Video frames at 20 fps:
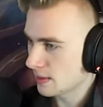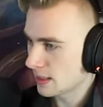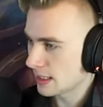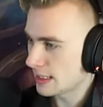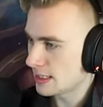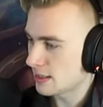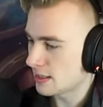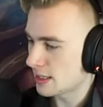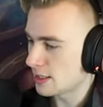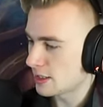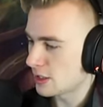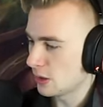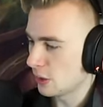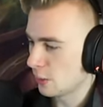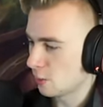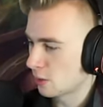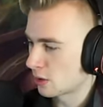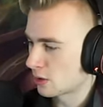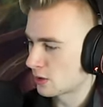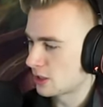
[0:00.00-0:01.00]
Is is it
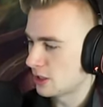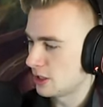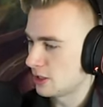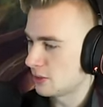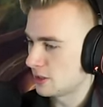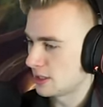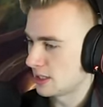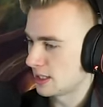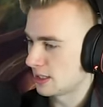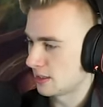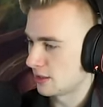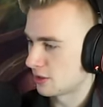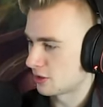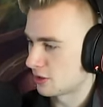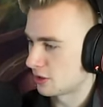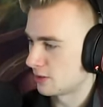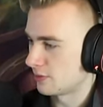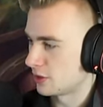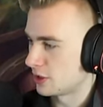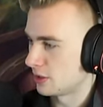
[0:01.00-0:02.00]
worth using the
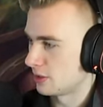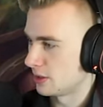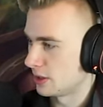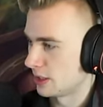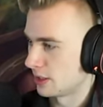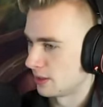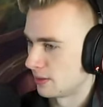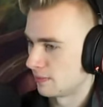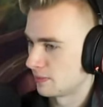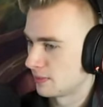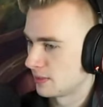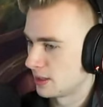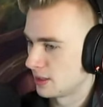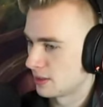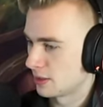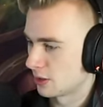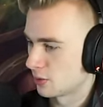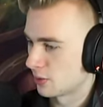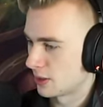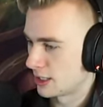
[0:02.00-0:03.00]
servitude here? Is
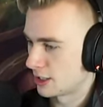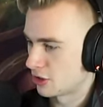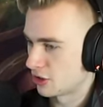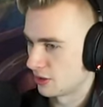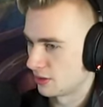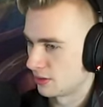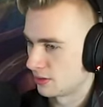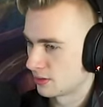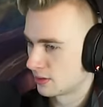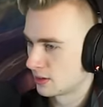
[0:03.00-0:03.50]
the question.